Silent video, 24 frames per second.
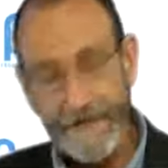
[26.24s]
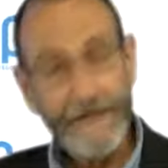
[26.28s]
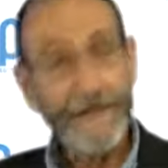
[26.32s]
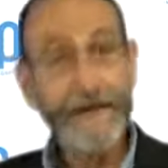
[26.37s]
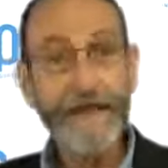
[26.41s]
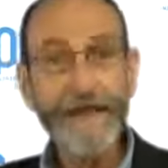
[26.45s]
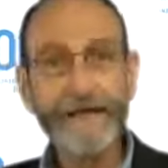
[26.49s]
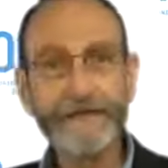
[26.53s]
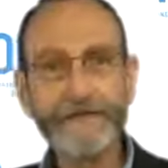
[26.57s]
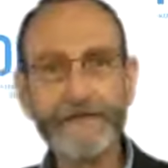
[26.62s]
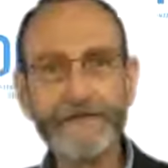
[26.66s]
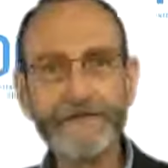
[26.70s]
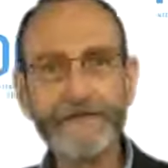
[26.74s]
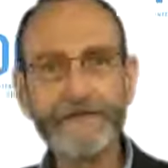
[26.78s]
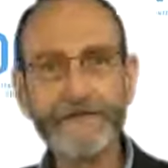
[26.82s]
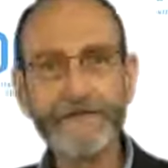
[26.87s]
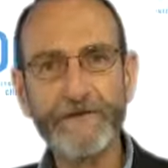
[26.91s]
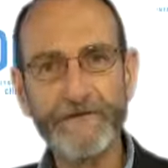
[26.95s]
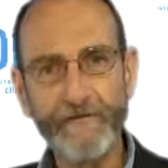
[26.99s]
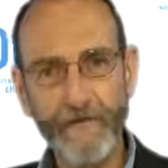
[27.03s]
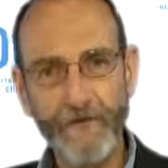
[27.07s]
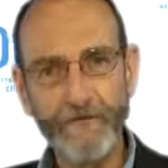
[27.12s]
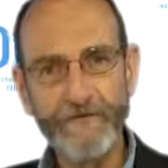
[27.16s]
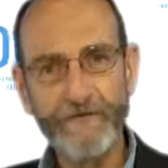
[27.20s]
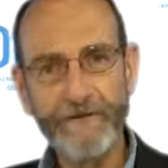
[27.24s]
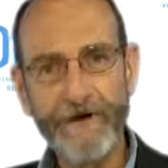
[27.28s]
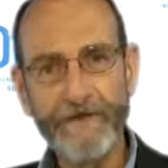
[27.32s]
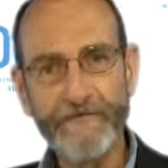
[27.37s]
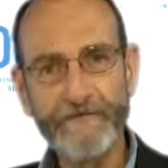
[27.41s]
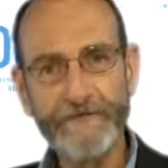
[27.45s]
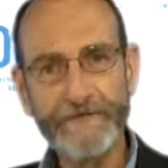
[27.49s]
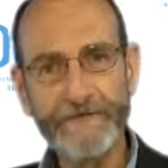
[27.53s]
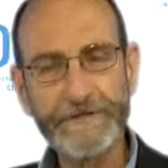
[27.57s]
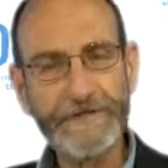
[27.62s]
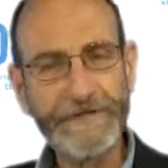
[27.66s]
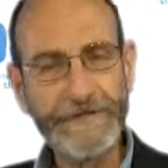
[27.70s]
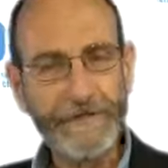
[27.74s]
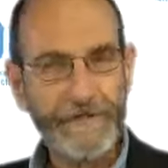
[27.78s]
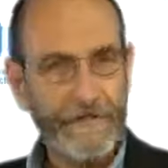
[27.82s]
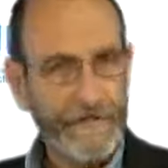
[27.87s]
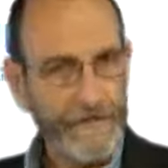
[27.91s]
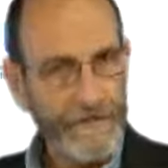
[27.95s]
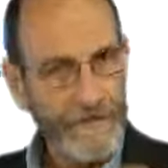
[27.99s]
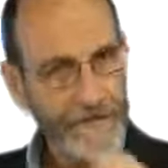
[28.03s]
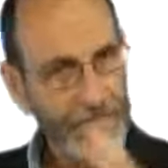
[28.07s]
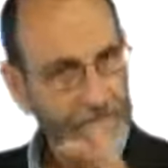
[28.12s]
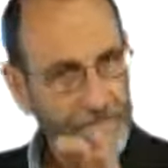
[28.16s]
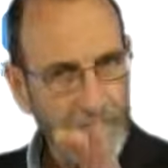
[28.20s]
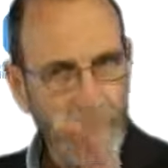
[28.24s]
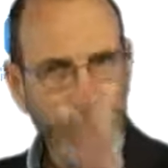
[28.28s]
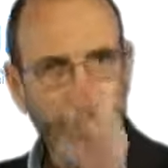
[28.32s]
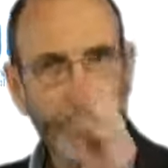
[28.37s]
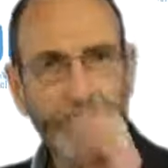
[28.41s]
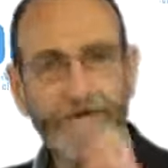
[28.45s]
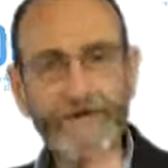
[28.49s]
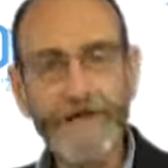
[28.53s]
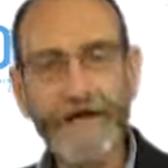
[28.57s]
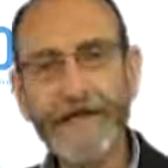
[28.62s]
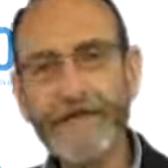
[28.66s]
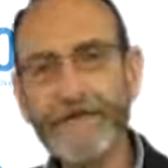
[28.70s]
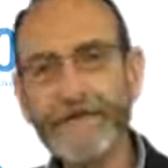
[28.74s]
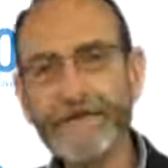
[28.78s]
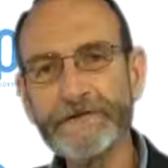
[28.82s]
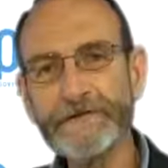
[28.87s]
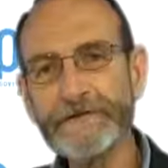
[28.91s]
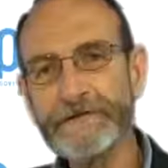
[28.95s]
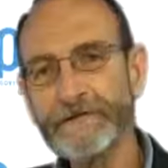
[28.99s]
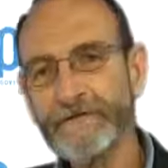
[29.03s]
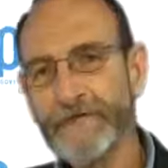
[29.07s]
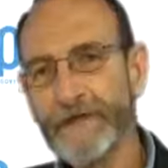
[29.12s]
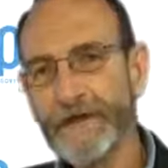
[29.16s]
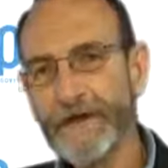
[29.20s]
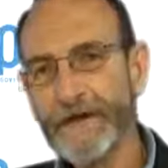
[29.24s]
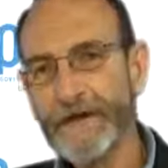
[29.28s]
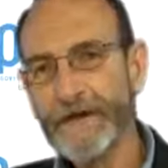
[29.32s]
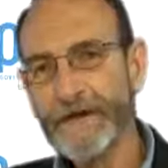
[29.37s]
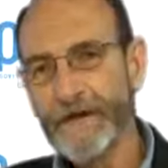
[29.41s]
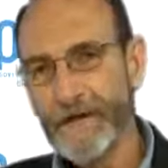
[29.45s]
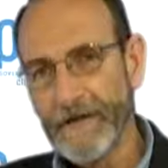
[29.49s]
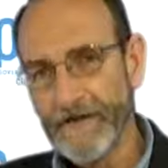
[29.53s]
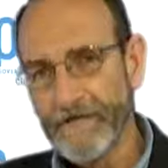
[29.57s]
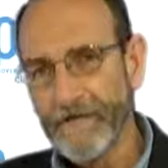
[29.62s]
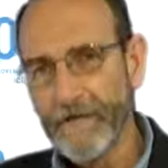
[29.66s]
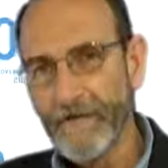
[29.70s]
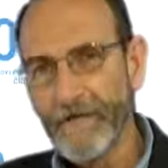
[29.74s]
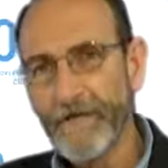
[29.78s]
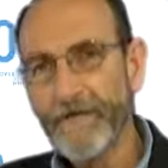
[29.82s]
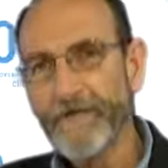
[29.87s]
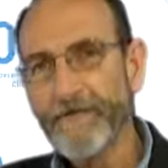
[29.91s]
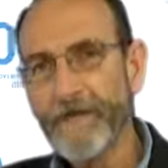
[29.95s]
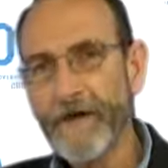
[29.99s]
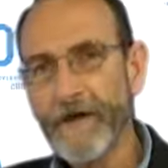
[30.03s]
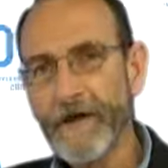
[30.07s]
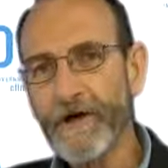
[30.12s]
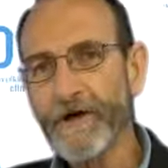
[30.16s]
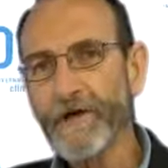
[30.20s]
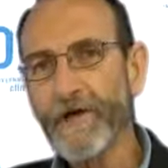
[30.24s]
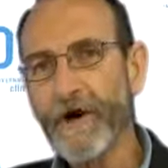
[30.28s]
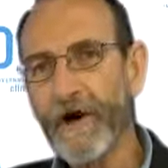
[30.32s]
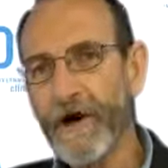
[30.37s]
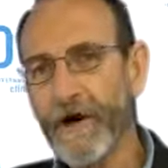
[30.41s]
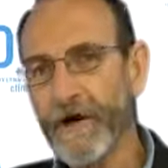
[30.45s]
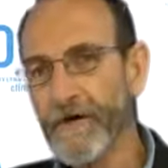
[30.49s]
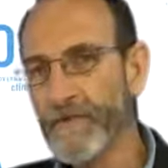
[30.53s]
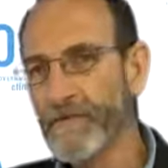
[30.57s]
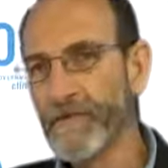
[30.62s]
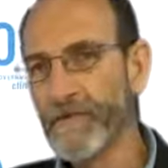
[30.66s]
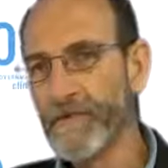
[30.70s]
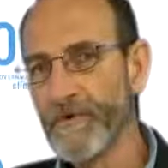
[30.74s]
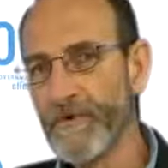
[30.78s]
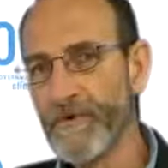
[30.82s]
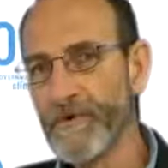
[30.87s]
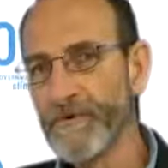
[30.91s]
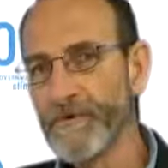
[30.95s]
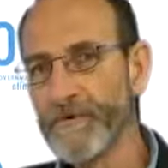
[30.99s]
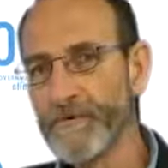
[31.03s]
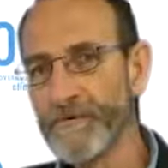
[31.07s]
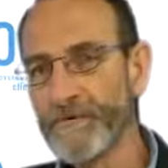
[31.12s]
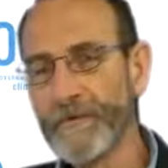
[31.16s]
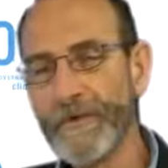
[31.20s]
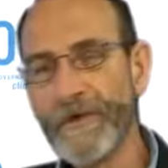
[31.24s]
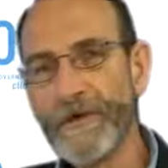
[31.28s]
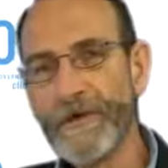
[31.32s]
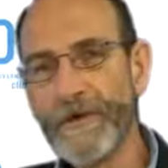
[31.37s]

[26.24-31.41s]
In essence, the world's government said, you scientists, if you will follow our rules,